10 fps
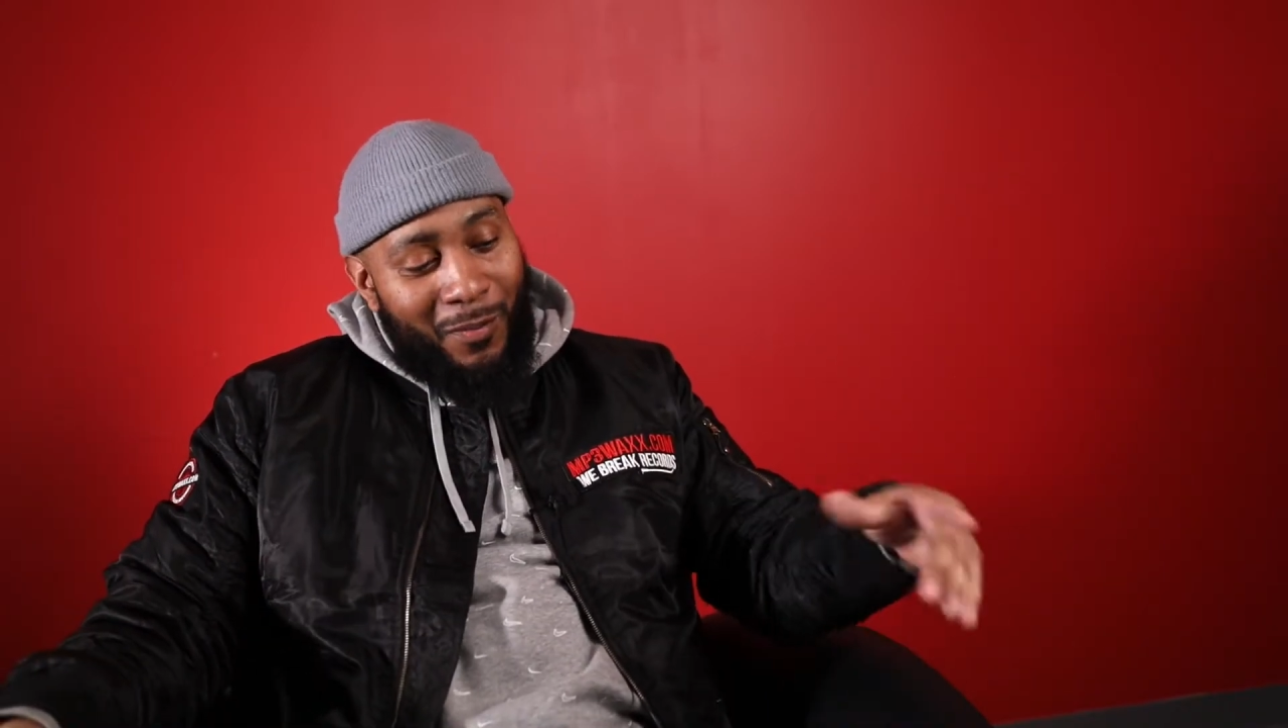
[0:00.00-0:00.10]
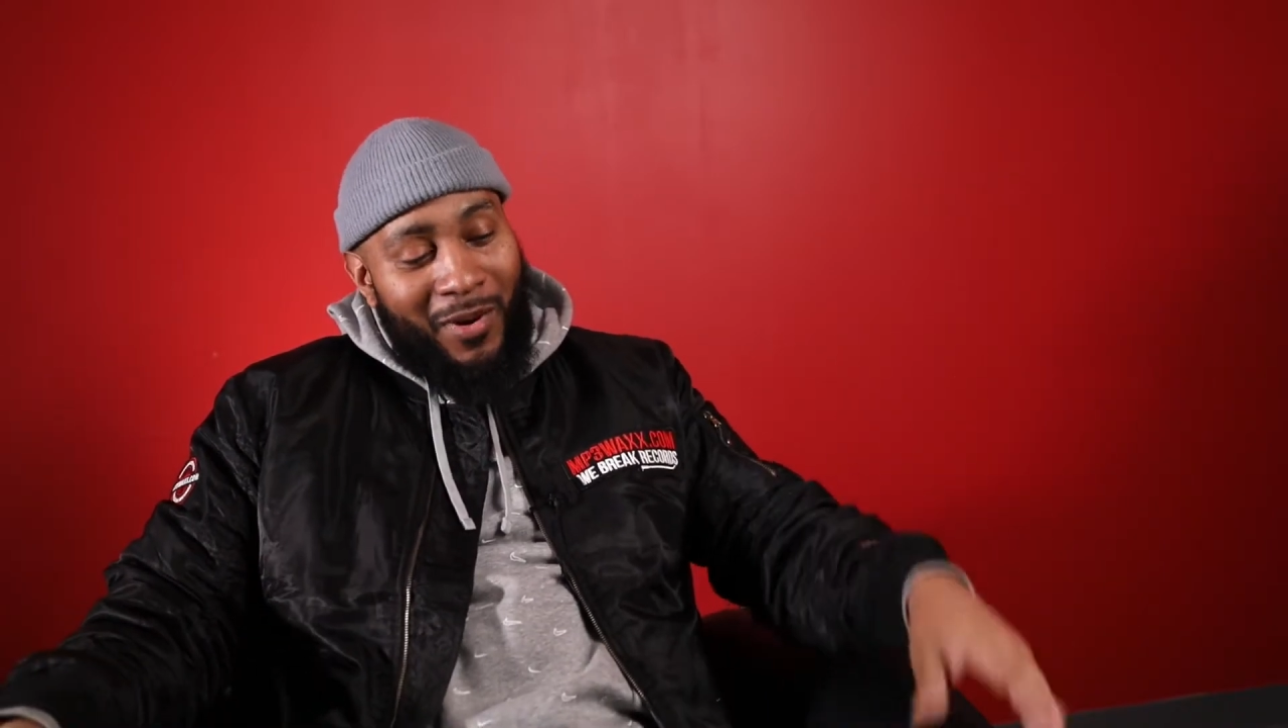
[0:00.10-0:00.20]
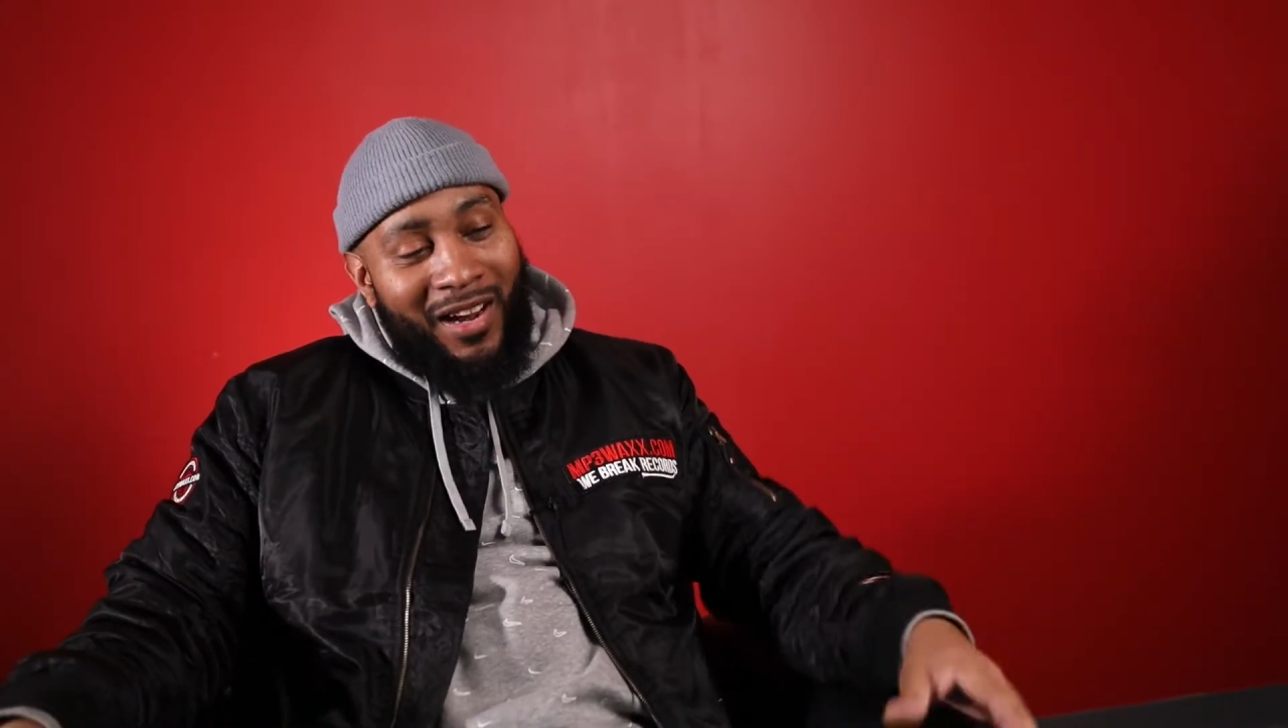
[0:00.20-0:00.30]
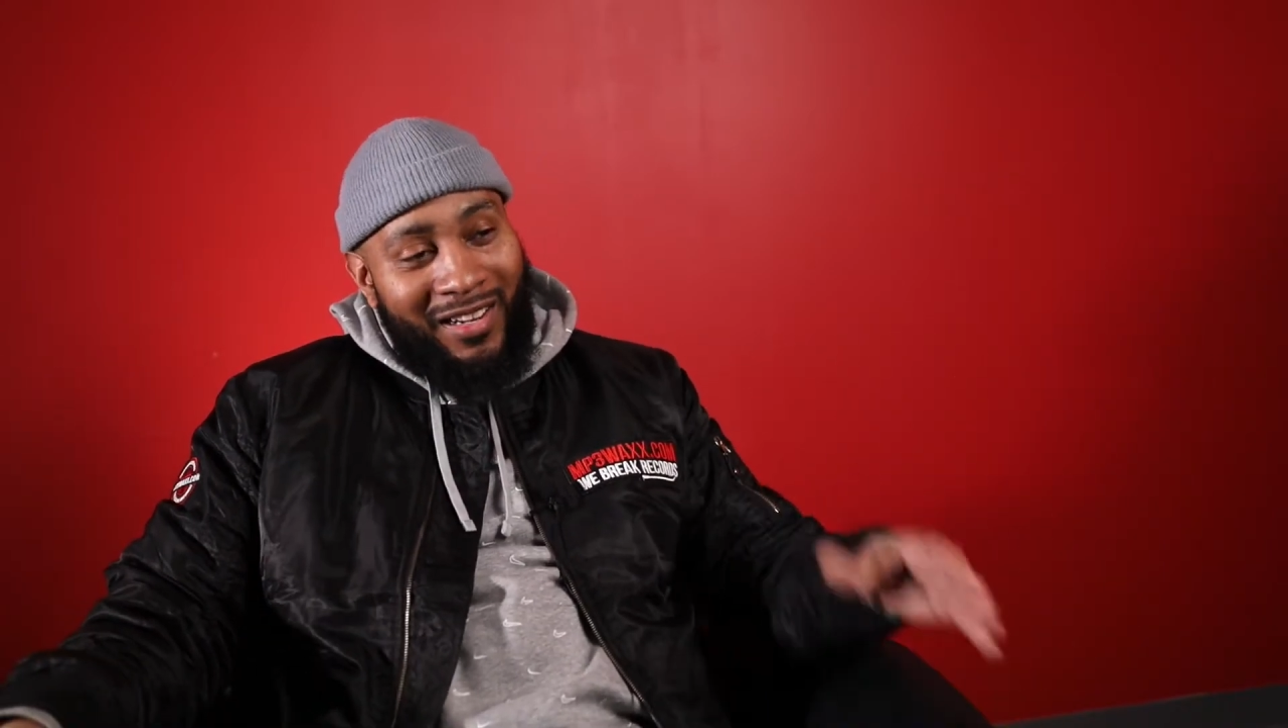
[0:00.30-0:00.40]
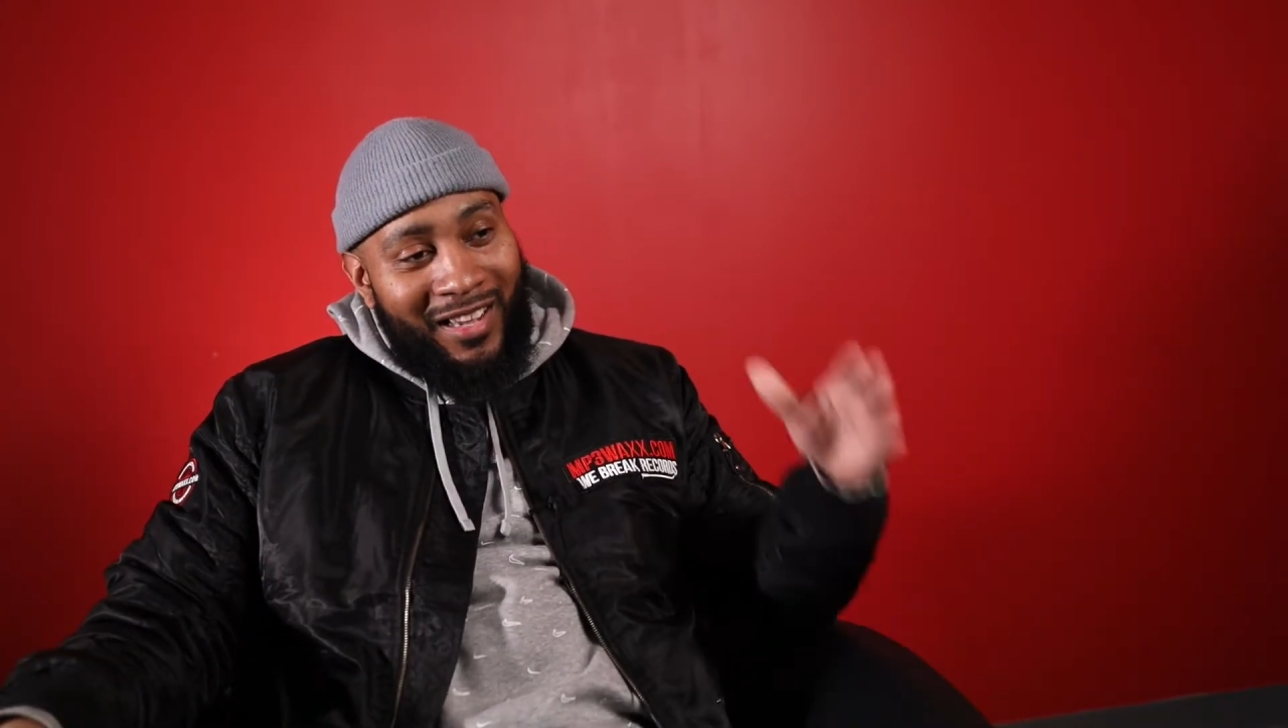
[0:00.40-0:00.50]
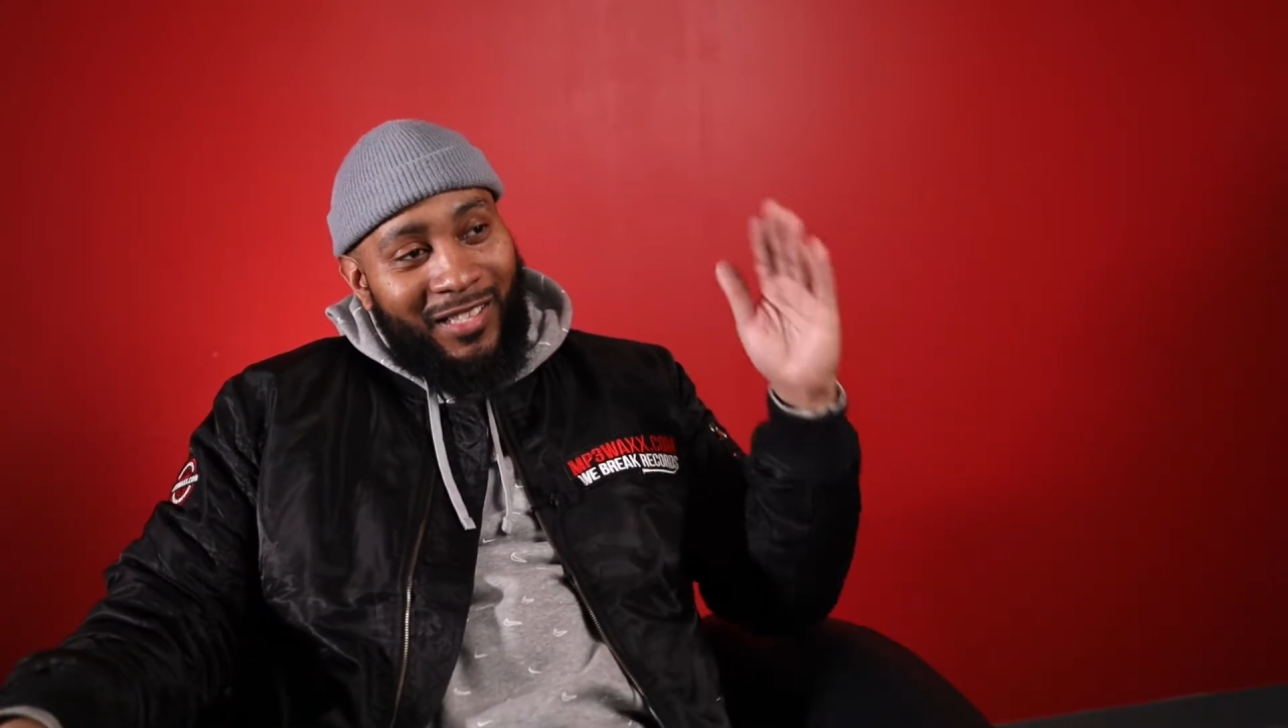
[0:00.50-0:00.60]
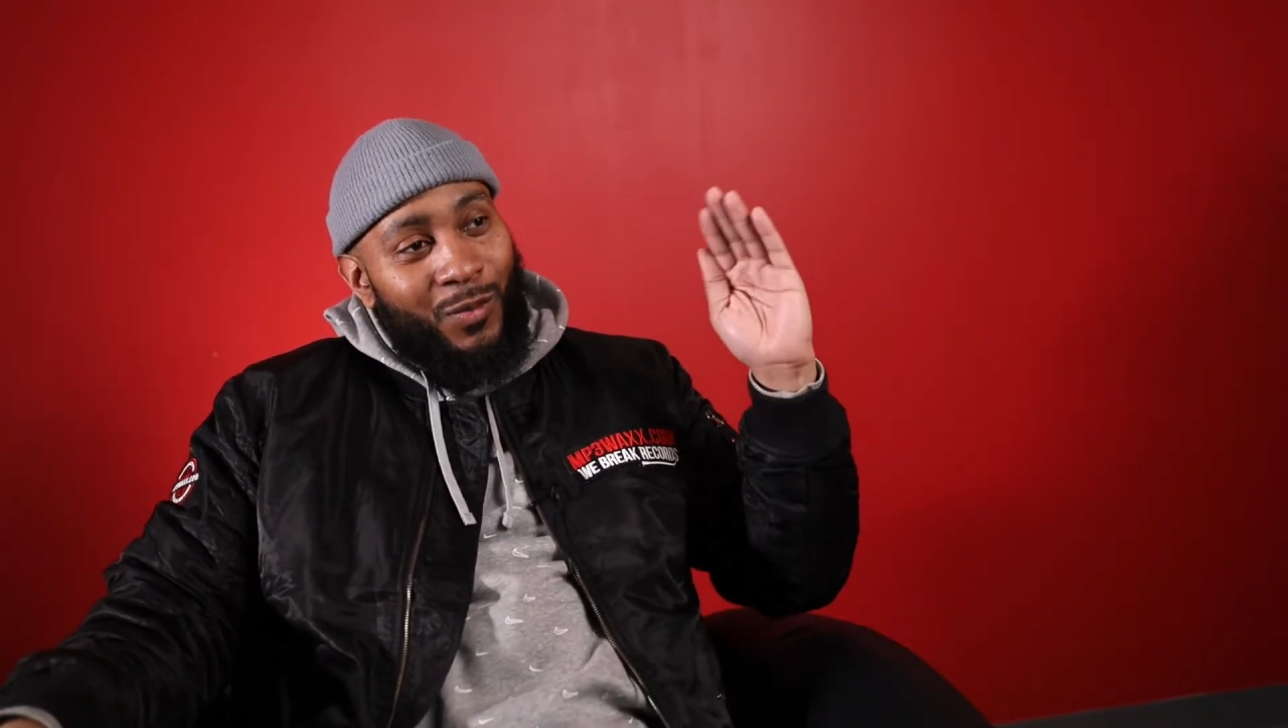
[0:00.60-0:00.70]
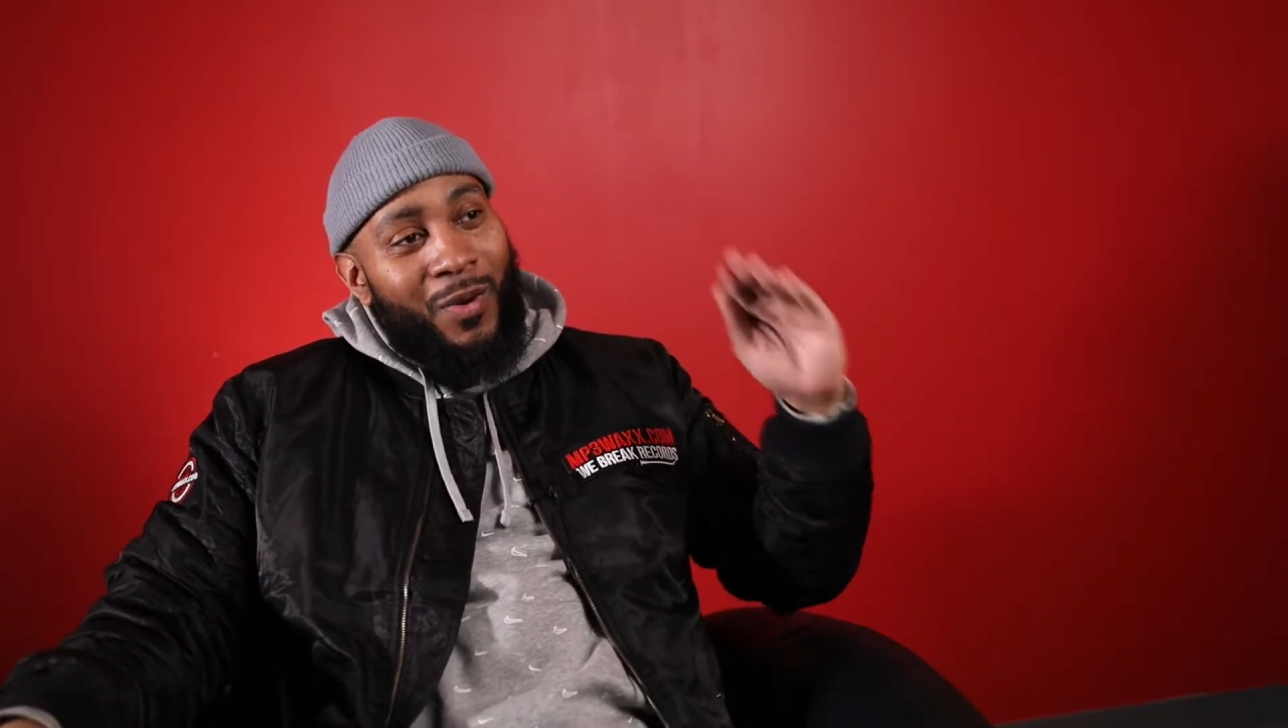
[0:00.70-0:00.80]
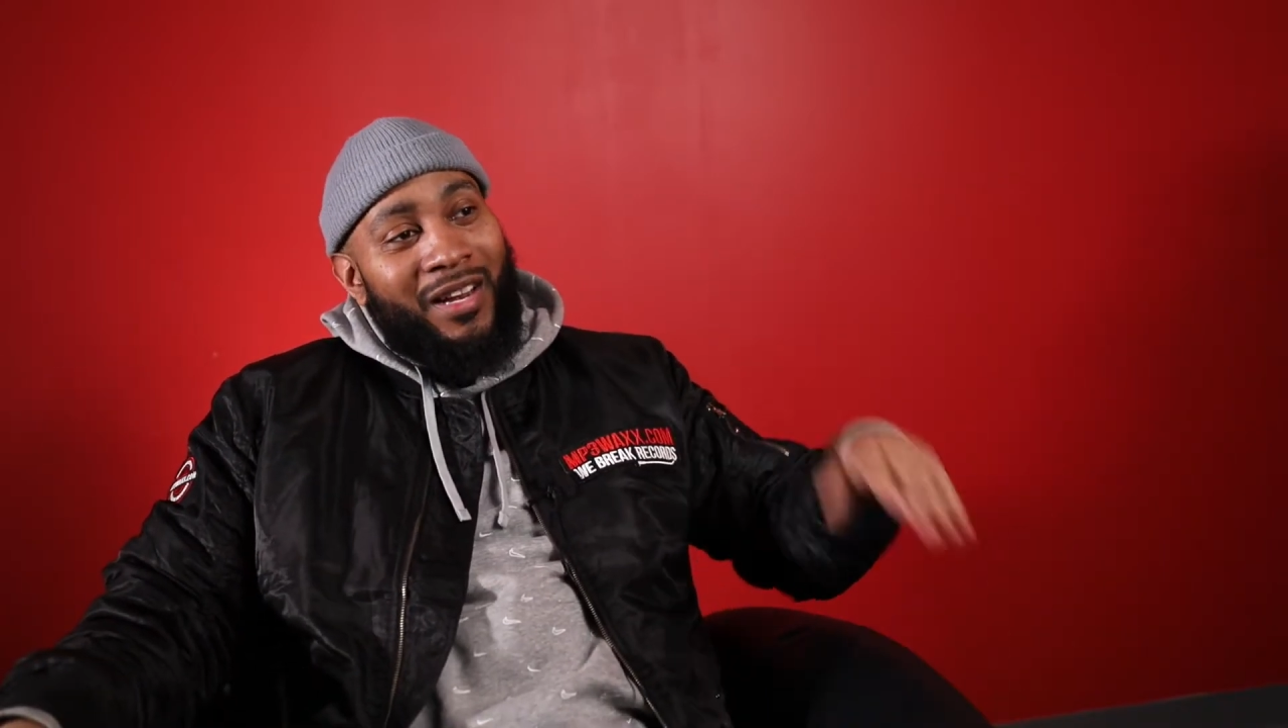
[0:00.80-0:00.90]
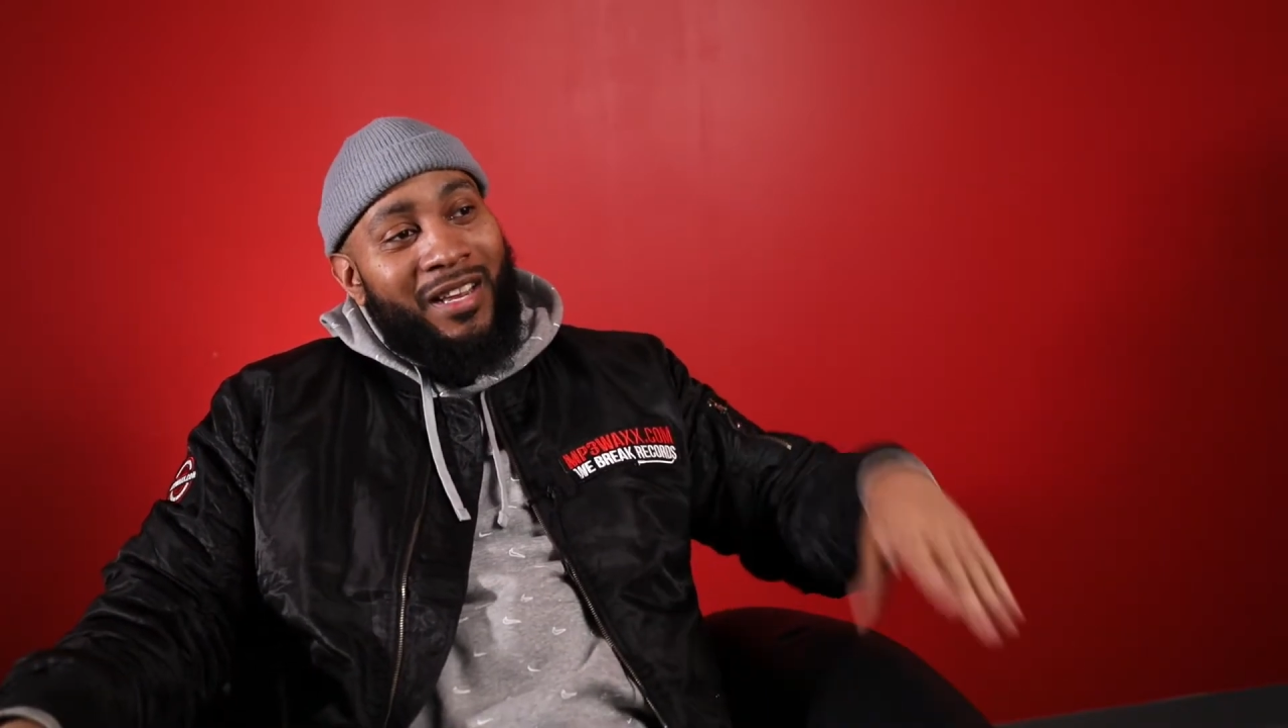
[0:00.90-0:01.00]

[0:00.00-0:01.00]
button, guess what?